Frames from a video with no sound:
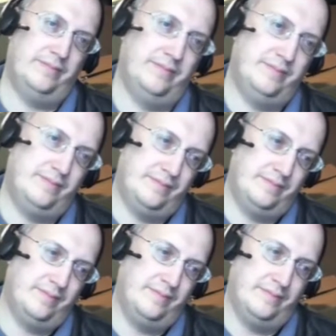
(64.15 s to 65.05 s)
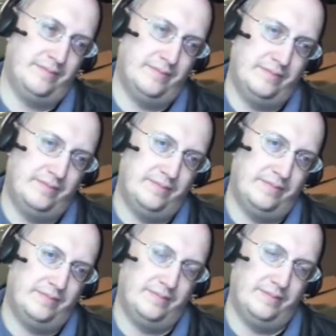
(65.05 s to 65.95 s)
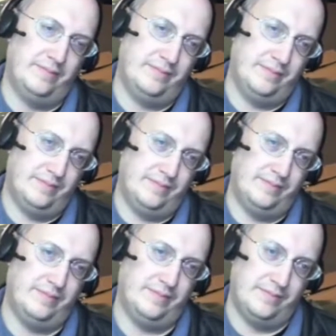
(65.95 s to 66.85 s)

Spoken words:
to see if it is locked or unlocked.